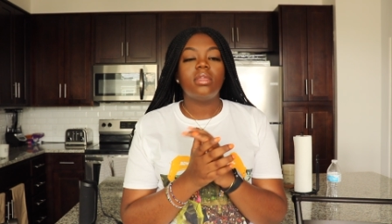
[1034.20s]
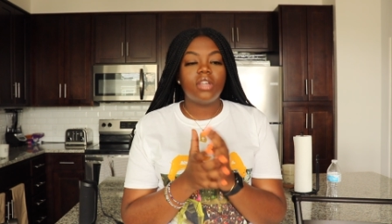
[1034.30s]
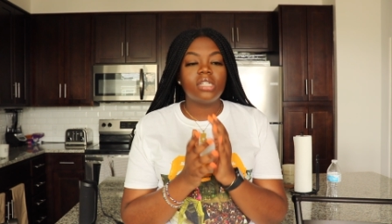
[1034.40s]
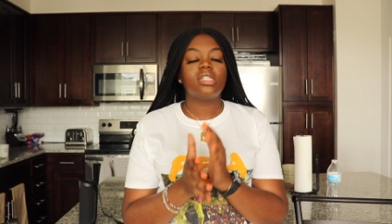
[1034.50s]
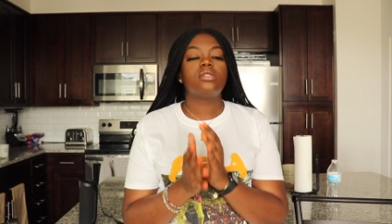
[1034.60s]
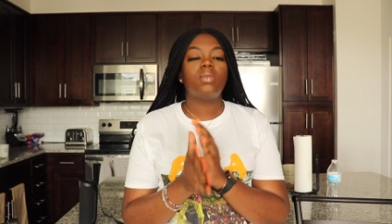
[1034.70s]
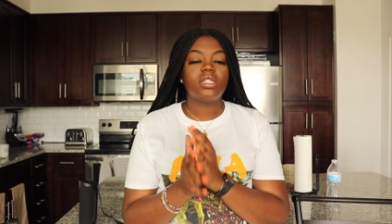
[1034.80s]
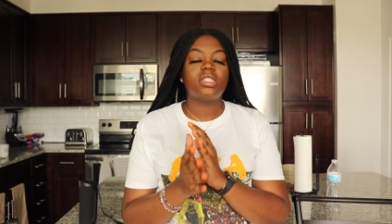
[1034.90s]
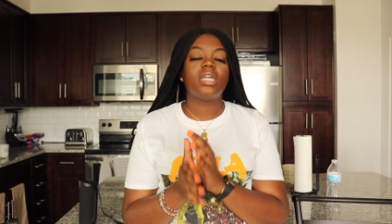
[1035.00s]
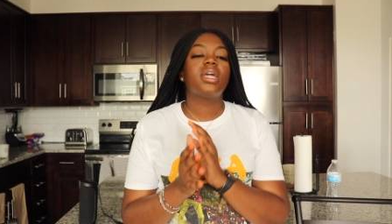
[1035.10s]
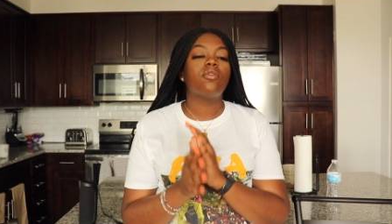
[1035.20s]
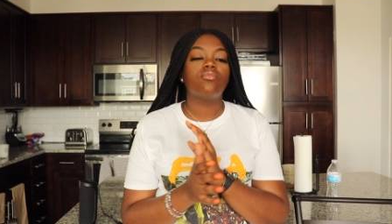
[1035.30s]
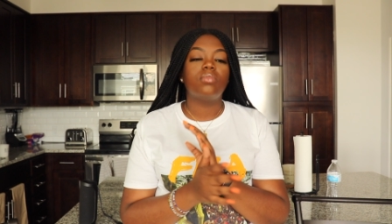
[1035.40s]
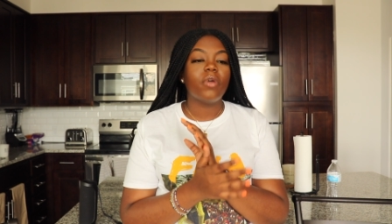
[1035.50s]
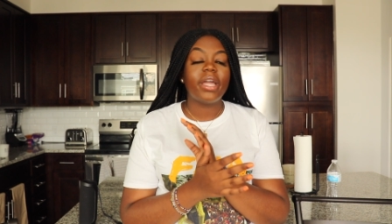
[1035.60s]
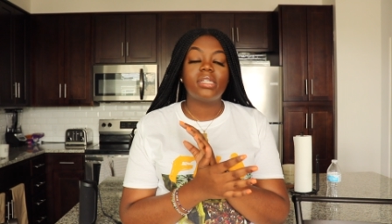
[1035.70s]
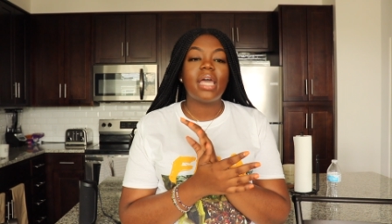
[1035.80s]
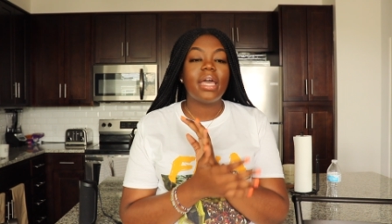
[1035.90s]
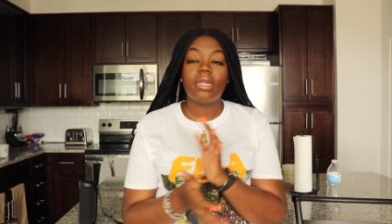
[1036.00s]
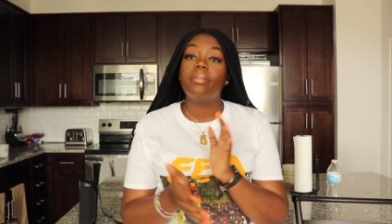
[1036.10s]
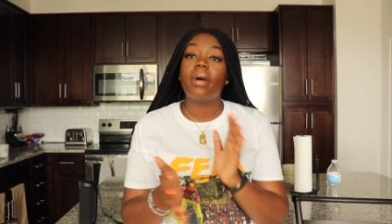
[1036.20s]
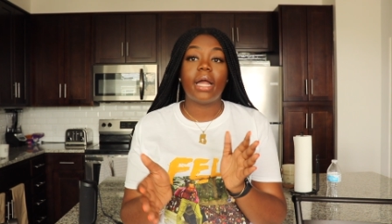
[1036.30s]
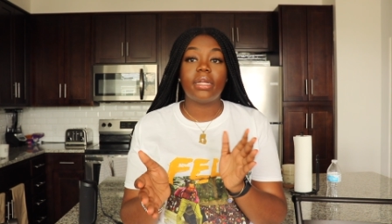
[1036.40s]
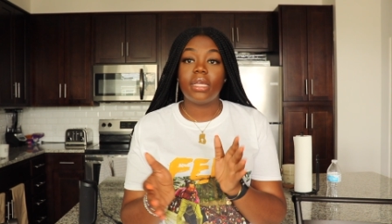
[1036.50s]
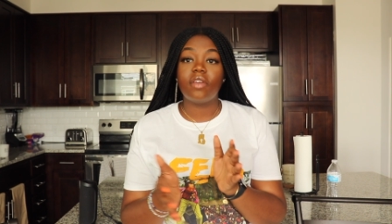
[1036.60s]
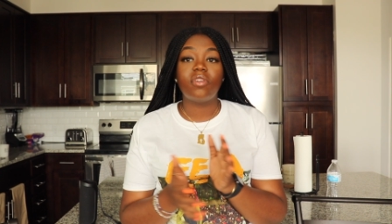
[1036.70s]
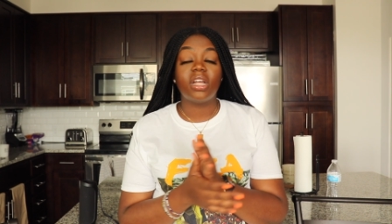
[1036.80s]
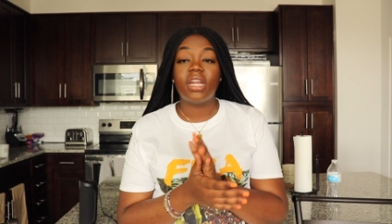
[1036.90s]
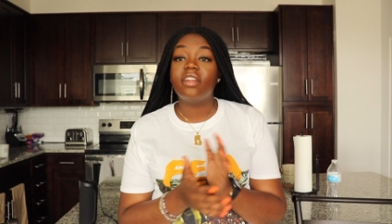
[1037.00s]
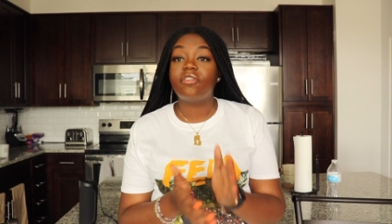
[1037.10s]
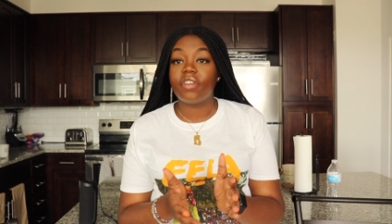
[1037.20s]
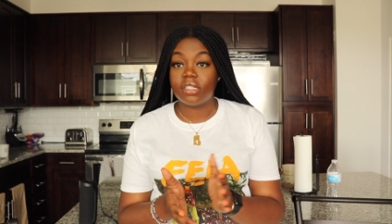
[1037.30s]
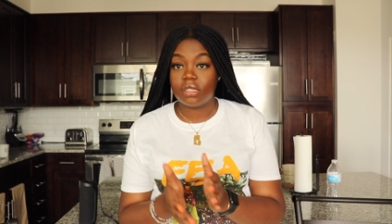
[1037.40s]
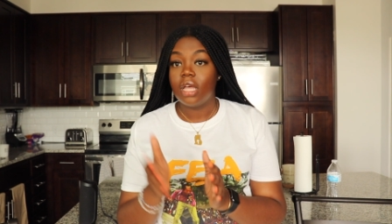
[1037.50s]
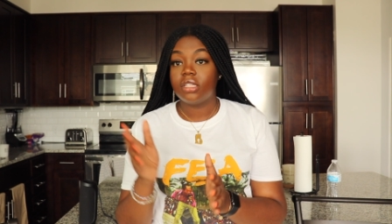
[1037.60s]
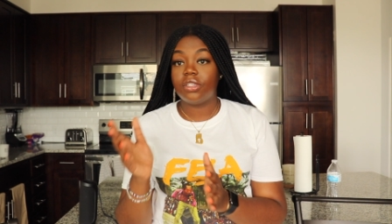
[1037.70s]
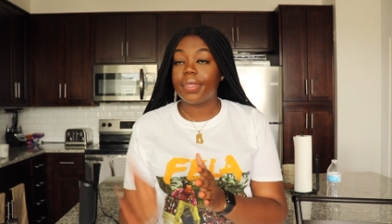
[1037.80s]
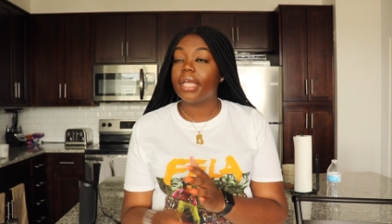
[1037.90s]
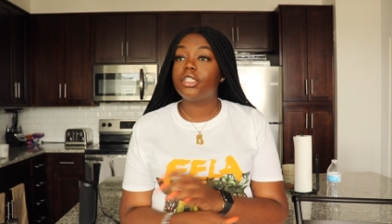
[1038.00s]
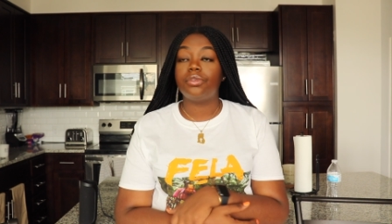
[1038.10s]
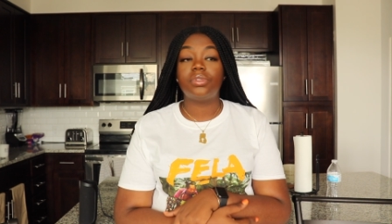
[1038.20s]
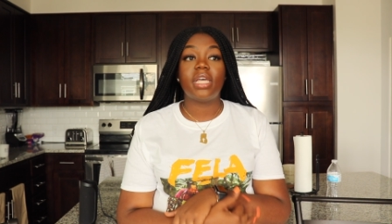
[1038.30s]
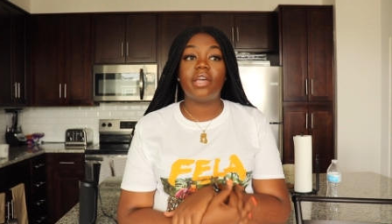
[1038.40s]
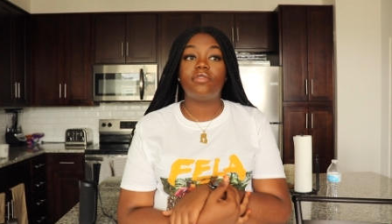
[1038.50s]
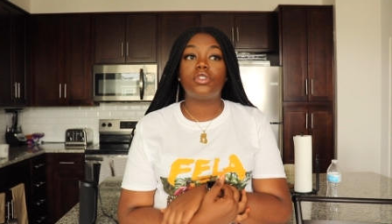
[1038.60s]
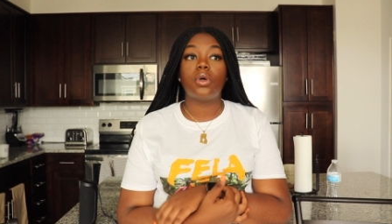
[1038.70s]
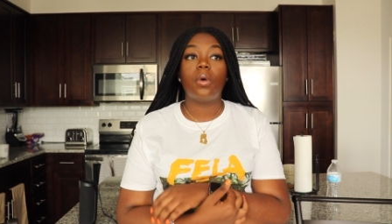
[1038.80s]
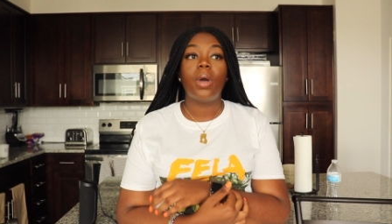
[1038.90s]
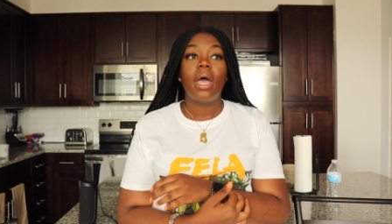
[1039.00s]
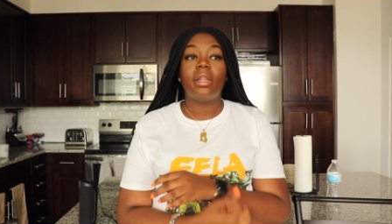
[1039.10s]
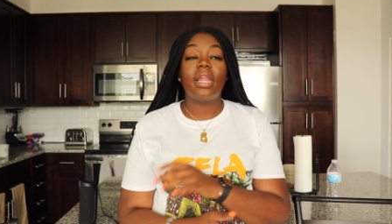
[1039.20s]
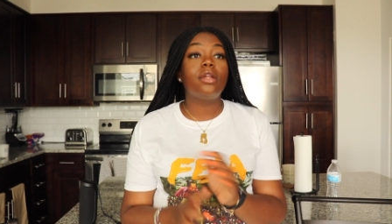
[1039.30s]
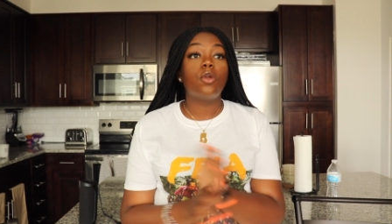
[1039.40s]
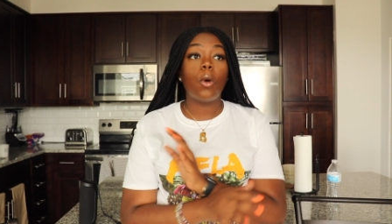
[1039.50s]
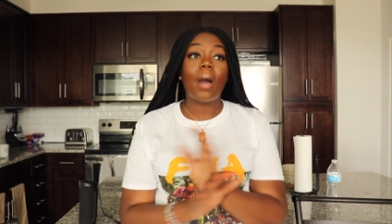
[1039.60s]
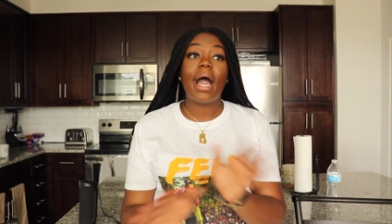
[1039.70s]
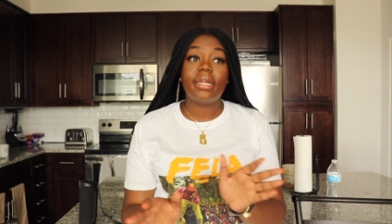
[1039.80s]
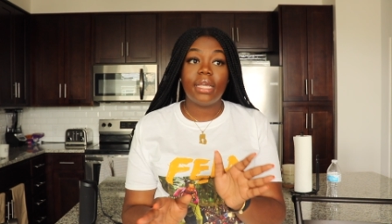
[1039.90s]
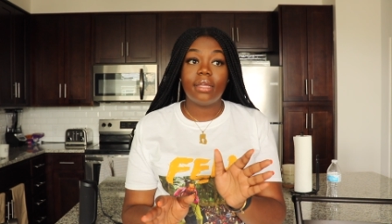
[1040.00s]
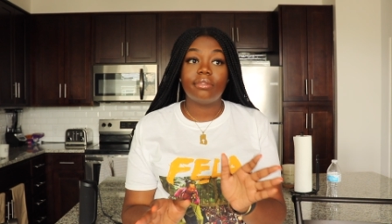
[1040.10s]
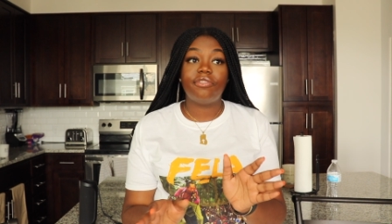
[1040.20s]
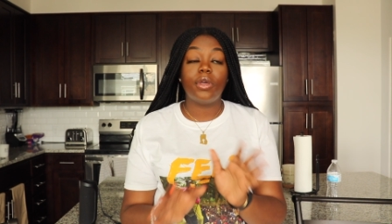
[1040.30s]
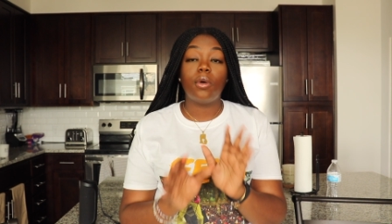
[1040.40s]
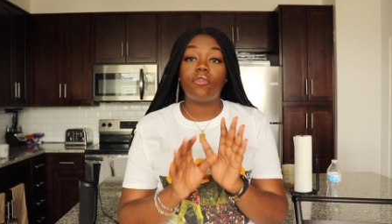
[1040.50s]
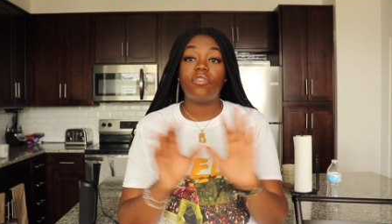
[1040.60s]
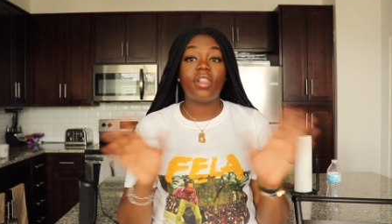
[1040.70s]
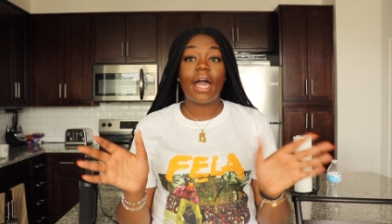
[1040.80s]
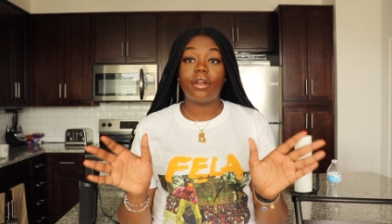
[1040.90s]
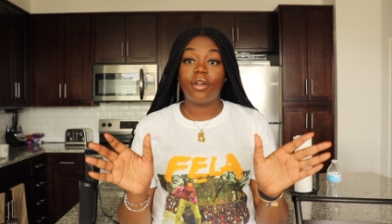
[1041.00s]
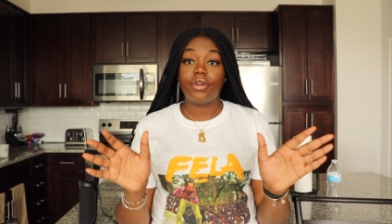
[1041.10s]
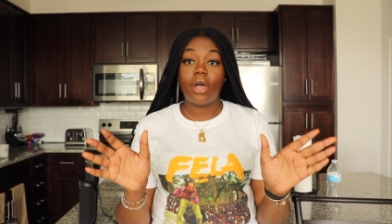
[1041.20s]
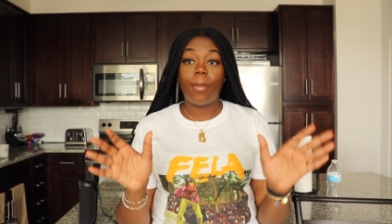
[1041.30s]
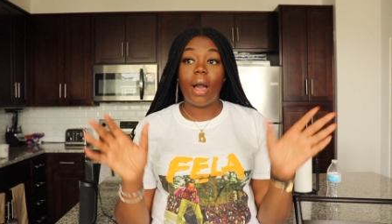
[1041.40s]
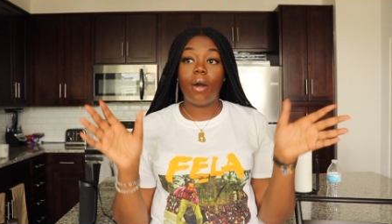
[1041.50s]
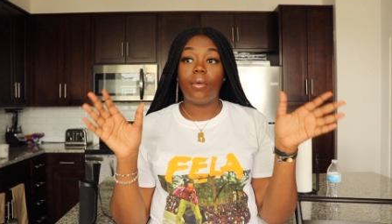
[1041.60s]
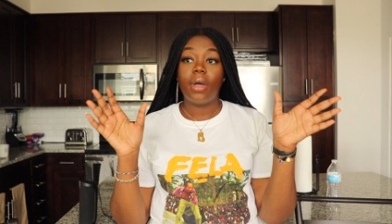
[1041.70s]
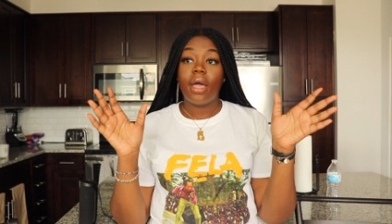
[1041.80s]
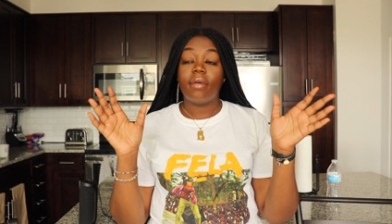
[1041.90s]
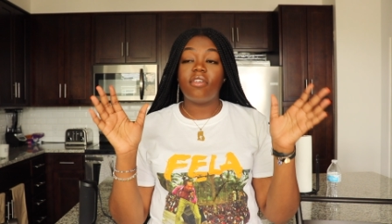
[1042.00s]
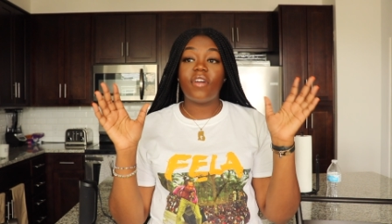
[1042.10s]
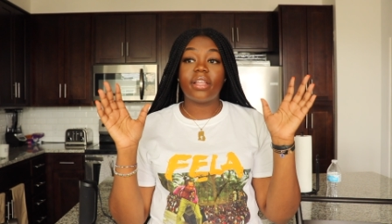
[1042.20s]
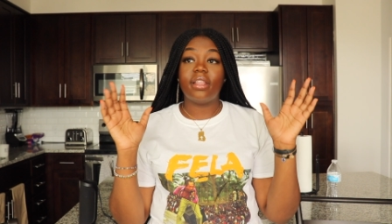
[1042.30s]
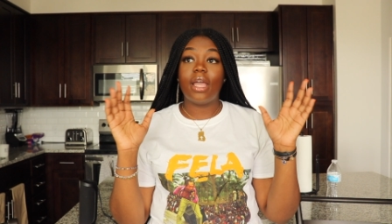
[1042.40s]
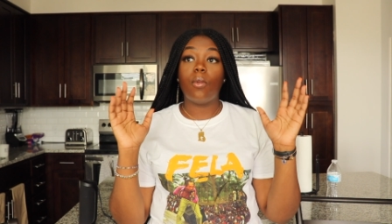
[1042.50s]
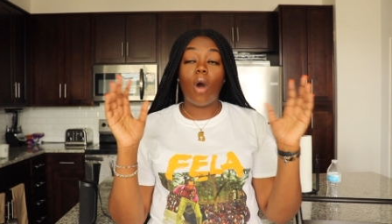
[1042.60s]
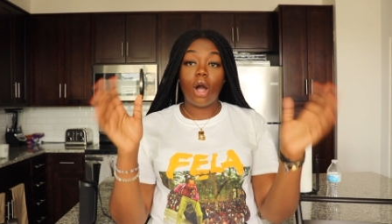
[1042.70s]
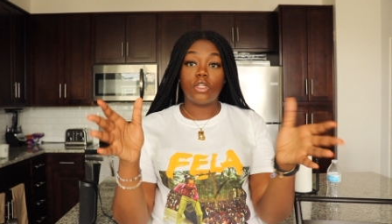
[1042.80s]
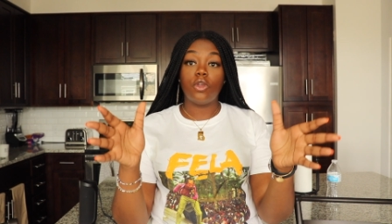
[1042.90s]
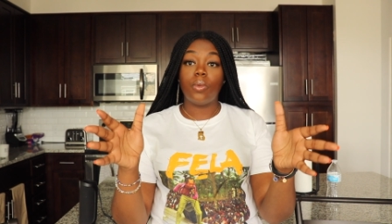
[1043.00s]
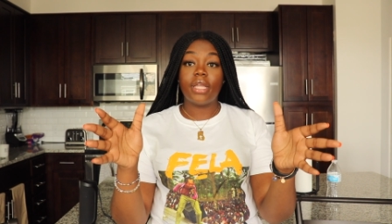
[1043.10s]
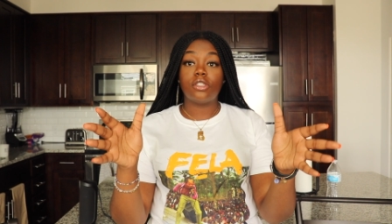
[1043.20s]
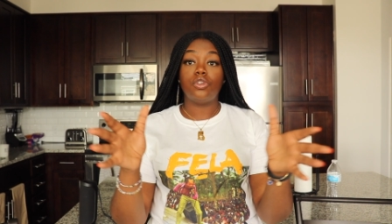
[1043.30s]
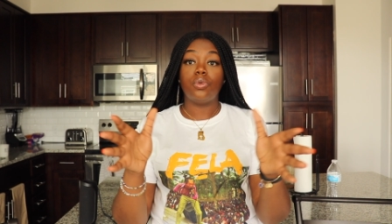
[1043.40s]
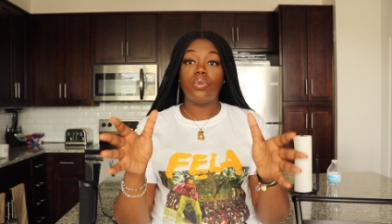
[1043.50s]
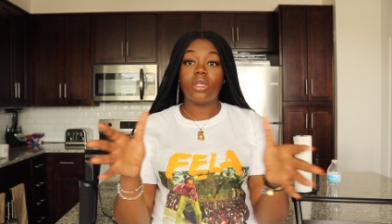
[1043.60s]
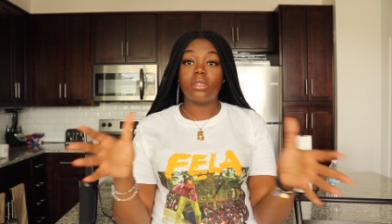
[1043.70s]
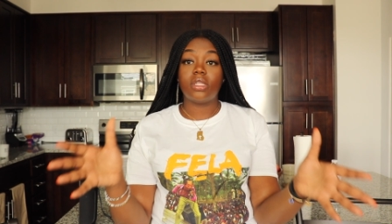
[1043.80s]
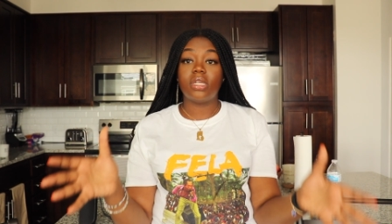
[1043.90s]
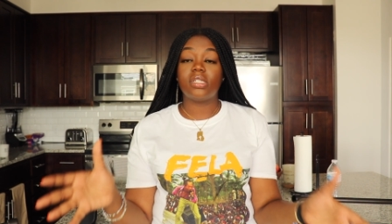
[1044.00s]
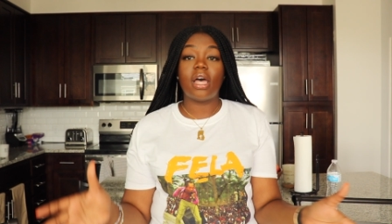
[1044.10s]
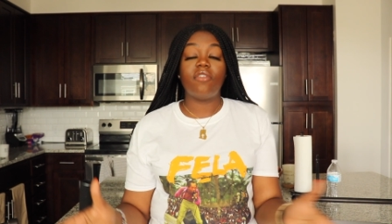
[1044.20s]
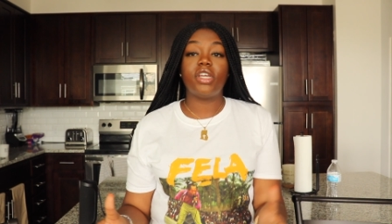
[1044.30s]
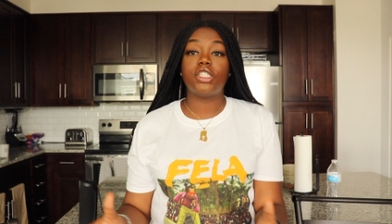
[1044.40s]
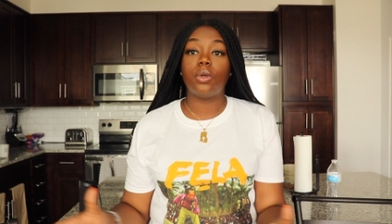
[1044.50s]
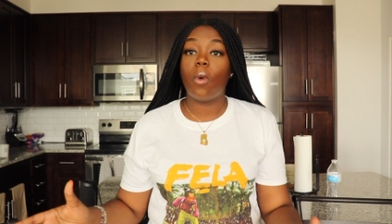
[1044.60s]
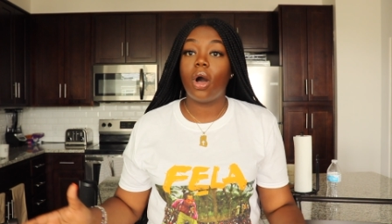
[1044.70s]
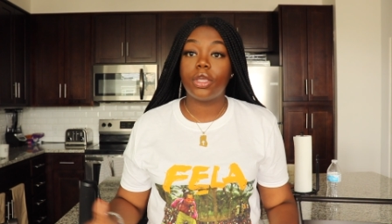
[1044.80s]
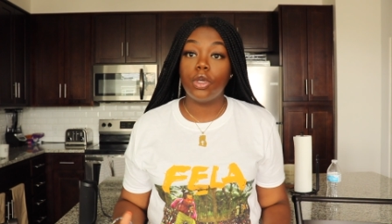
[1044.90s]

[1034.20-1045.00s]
just as much as he can raise anybody, even an infant, to get you saved. So let nobody feel flattered about the fact that they walked you into the, the salvation walk.